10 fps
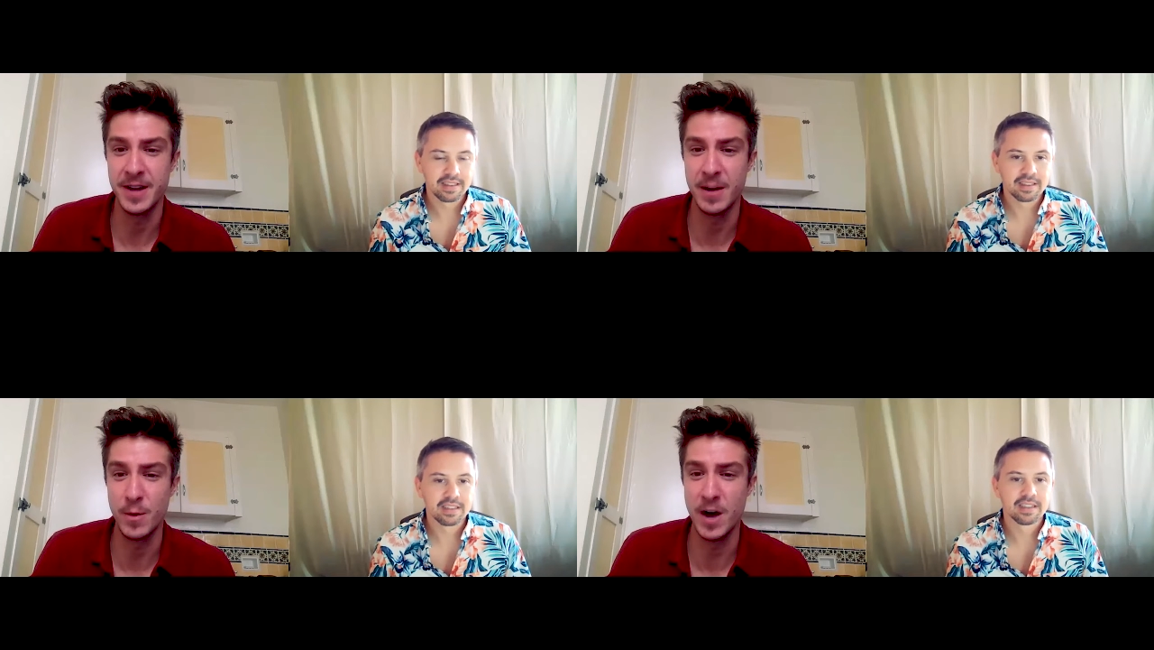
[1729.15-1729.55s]

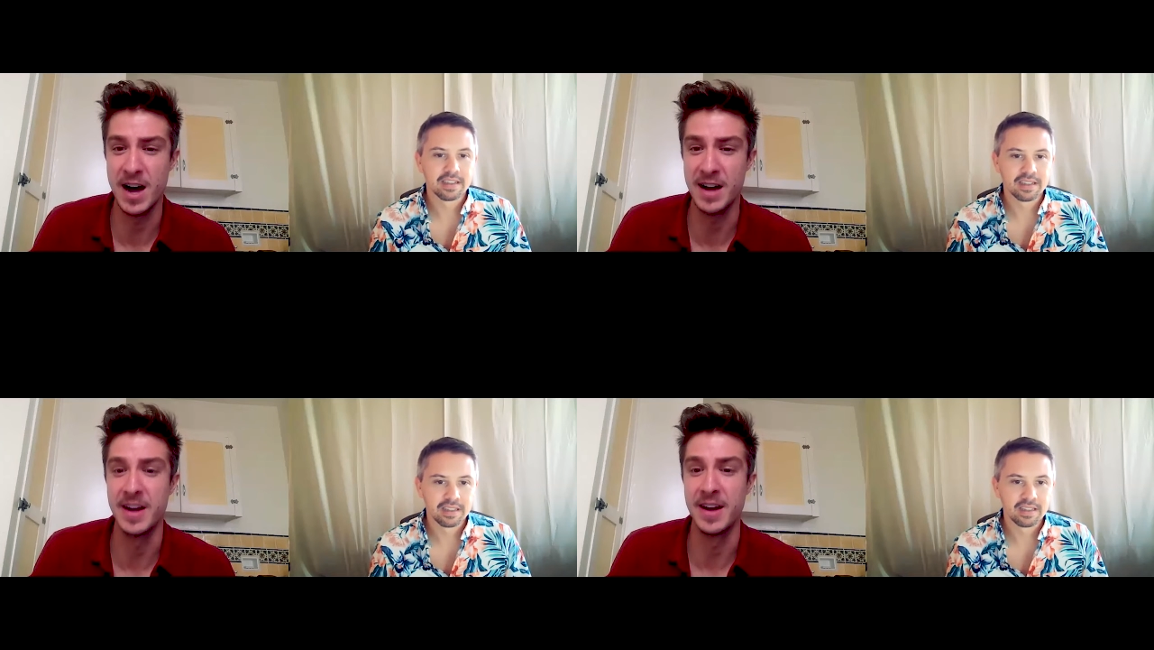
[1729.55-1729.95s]

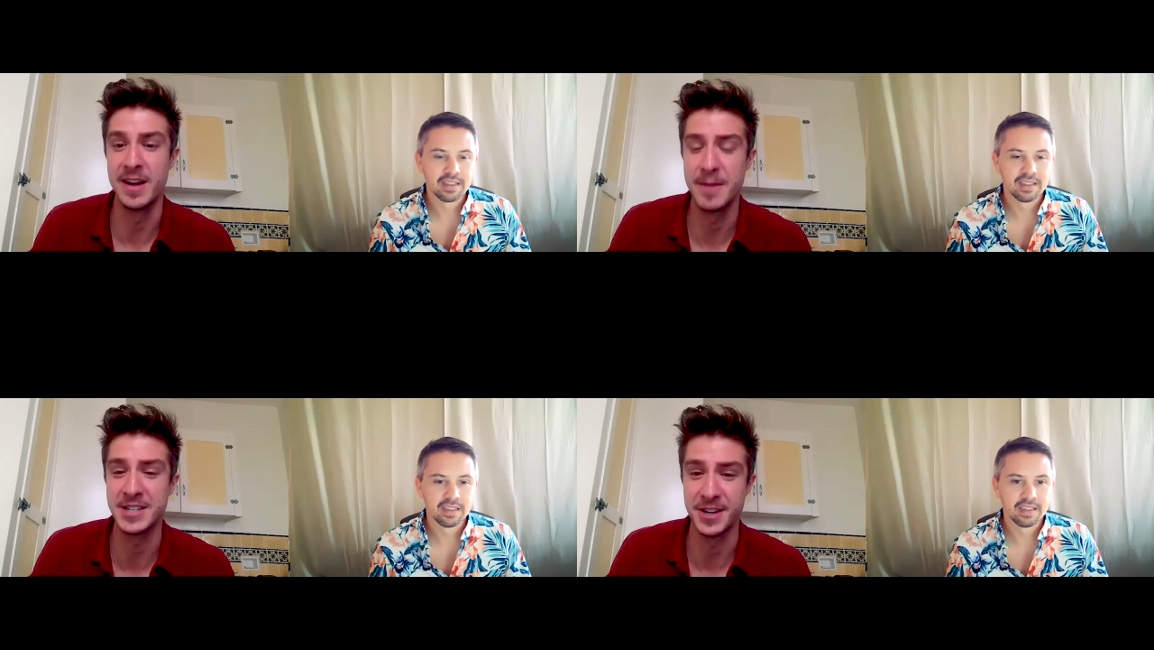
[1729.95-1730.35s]
Speaker 1: Oaxaca,
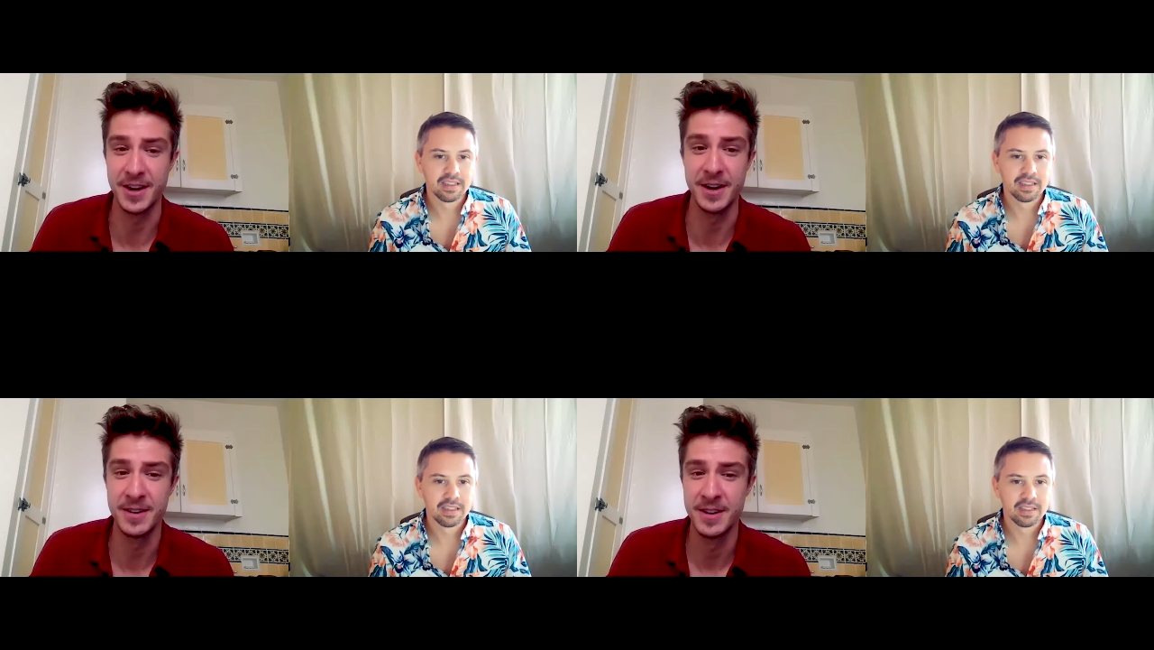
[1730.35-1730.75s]
Mexico.
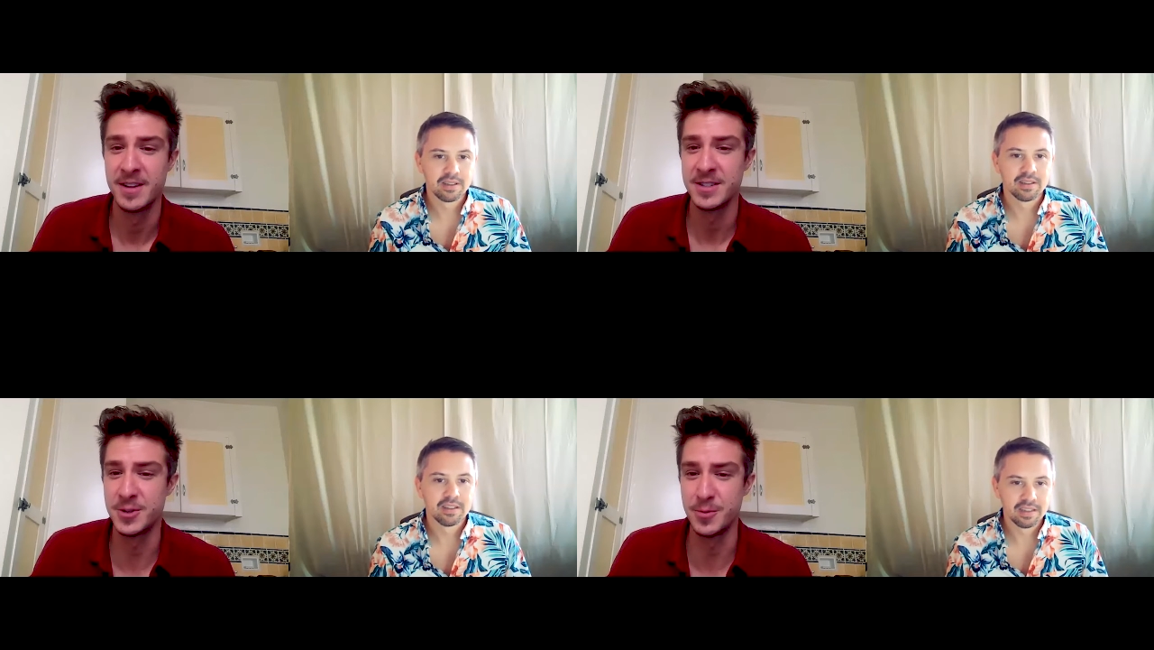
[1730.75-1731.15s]

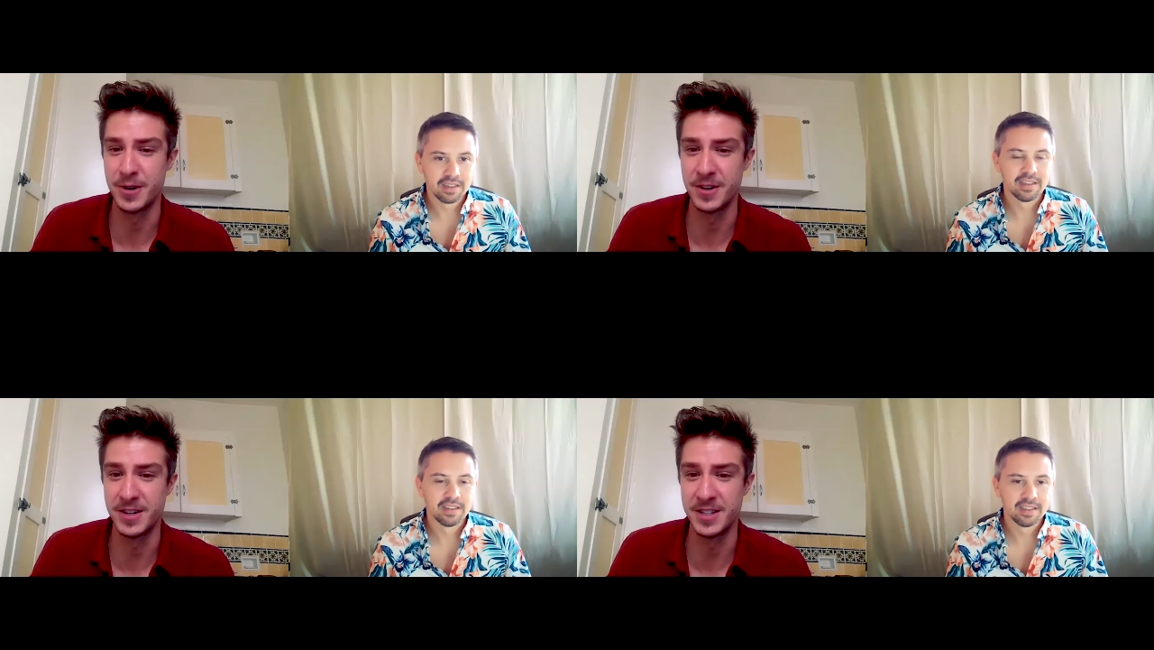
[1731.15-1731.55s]
Super
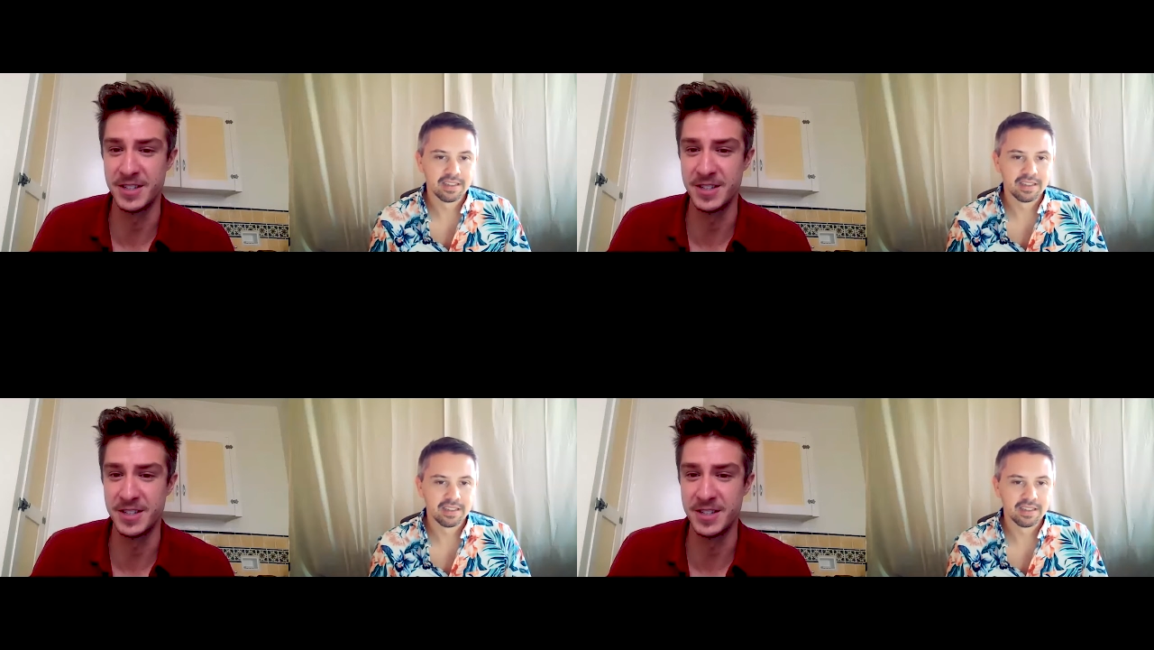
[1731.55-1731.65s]
good,